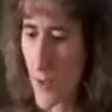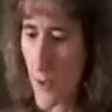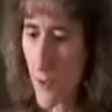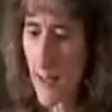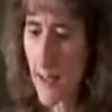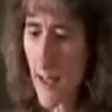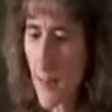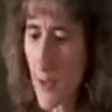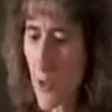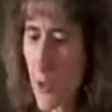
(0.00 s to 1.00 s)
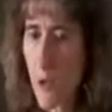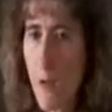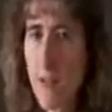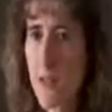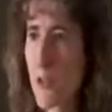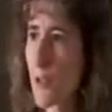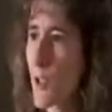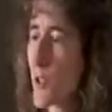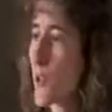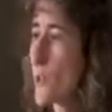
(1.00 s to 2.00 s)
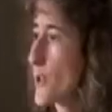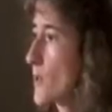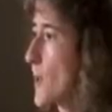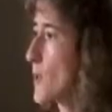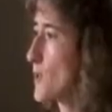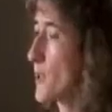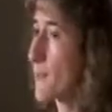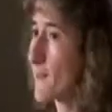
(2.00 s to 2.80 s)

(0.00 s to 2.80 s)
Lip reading: So anytime you're in a trauma situation, whether or not you're